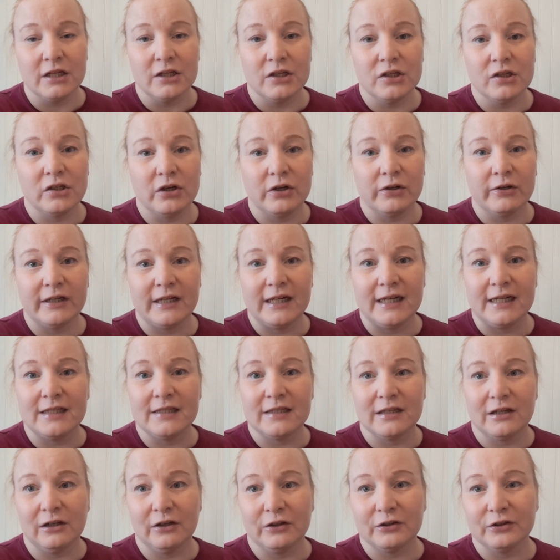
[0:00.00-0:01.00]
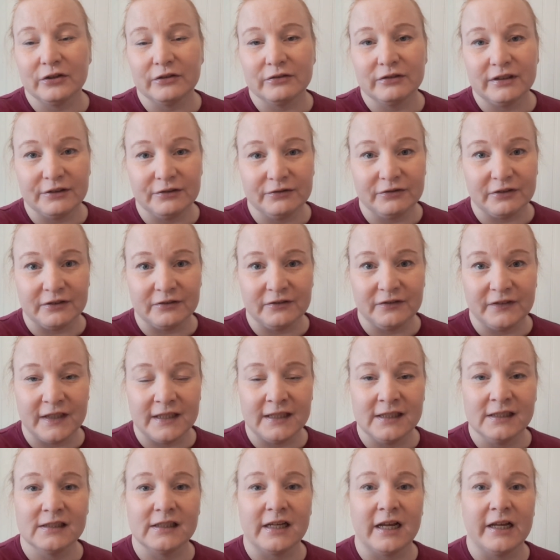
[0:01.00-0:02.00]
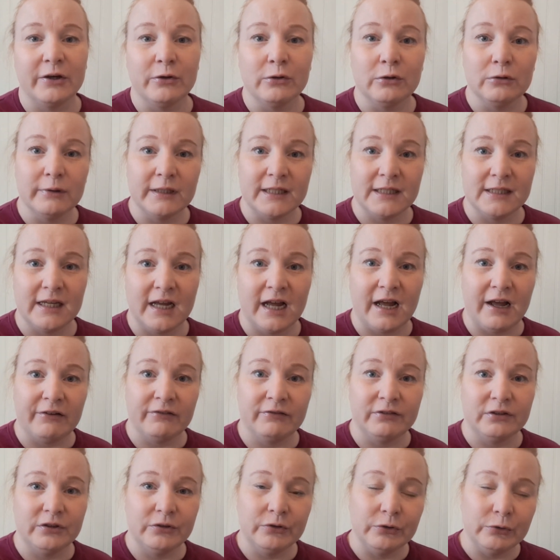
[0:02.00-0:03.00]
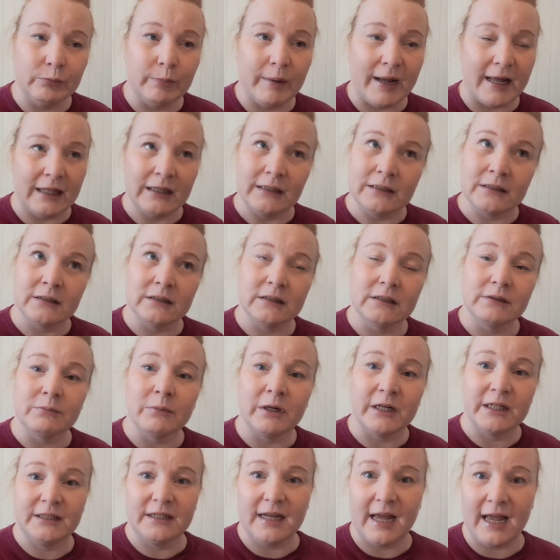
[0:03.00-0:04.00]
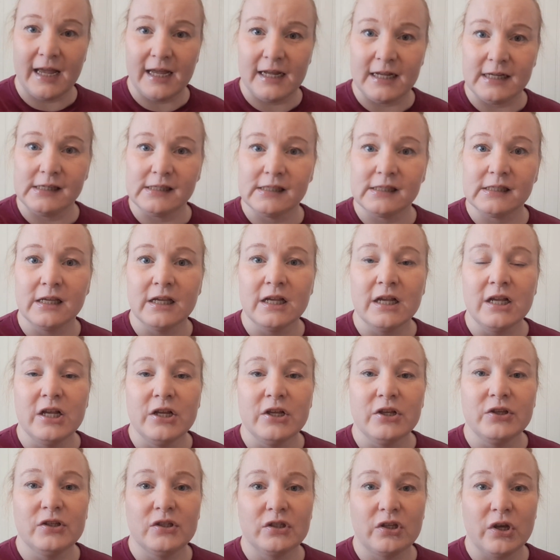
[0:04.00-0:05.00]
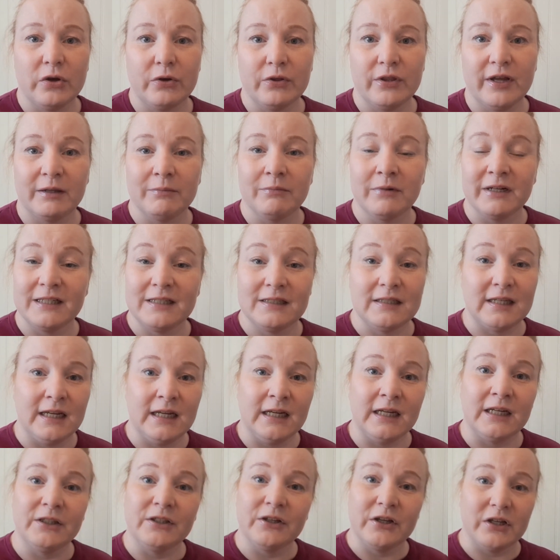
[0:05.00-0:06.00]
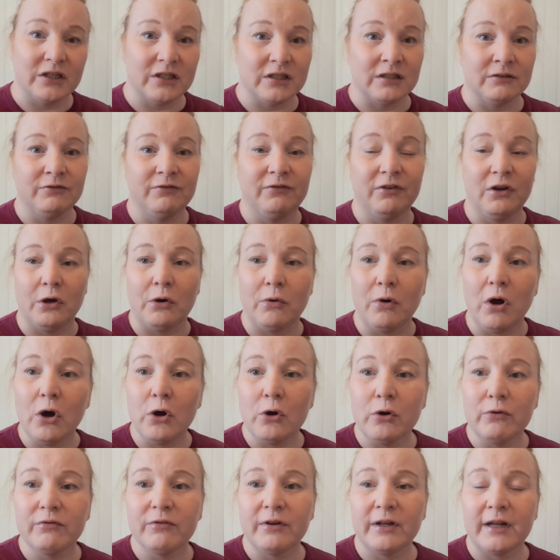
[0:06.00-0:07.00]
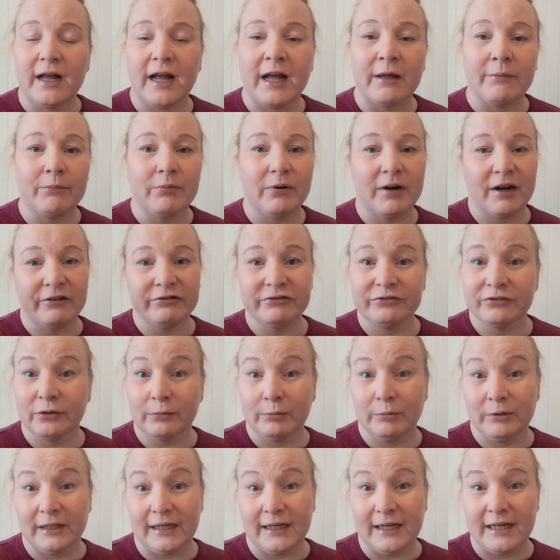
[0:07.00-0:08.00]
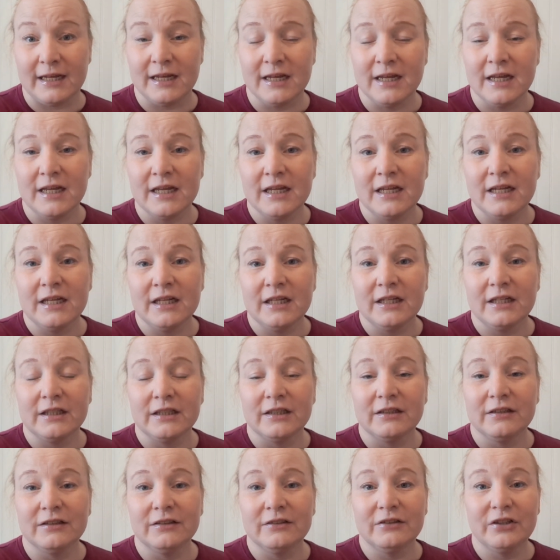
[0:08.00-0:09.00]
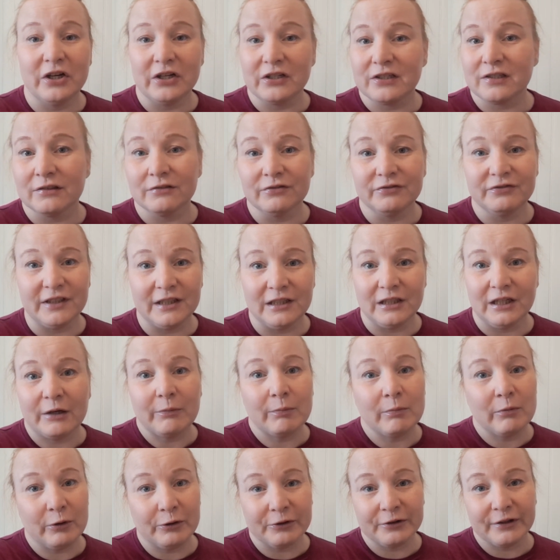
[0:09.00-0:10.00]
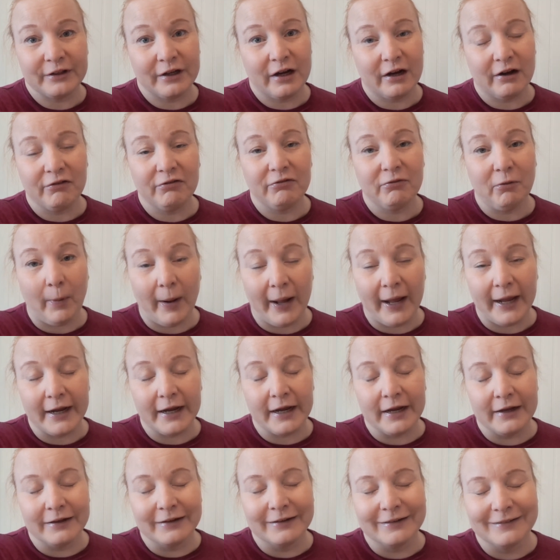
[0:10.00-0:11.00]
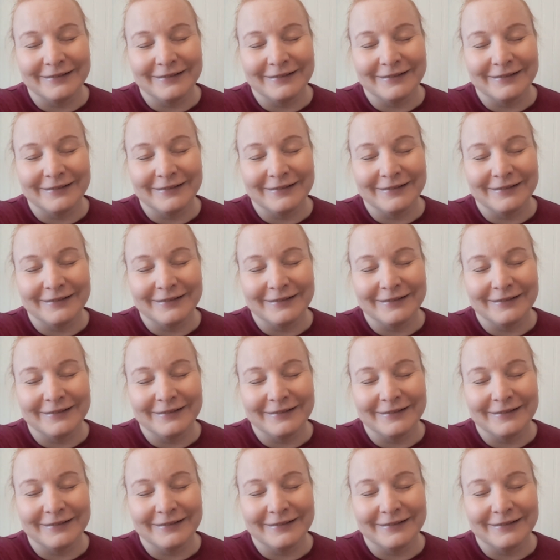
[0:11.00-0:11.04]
So it's a lot of different things. I always have to balance my days so that my sink doesn't flow over and preferably doesn't fill up more than halfway.